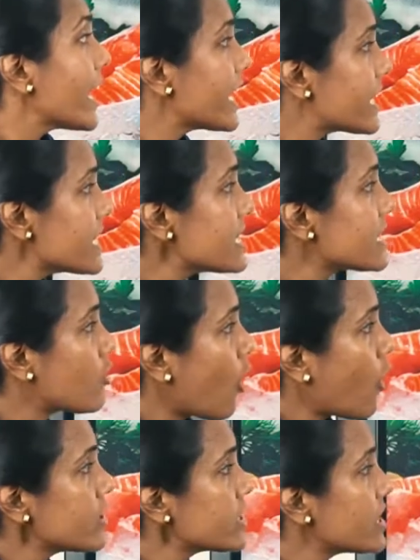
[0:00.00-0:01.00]
It is
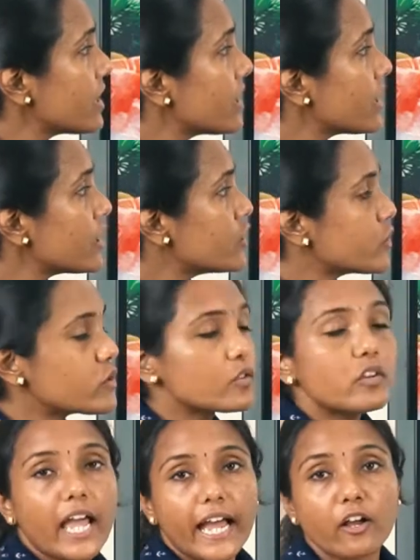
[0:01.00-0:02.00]
caused due to
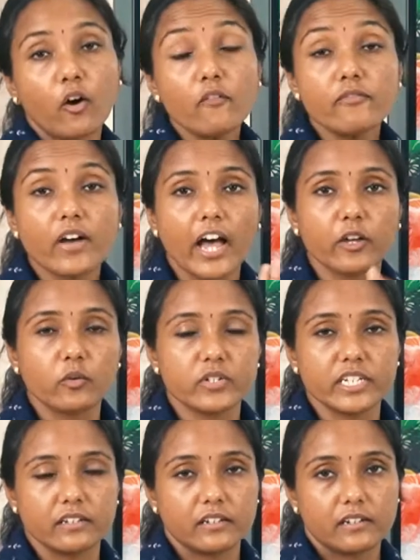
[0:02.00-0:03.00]
lack of
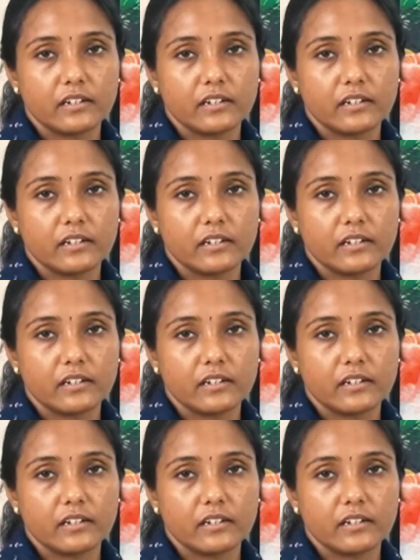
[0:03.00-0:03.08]
iodine.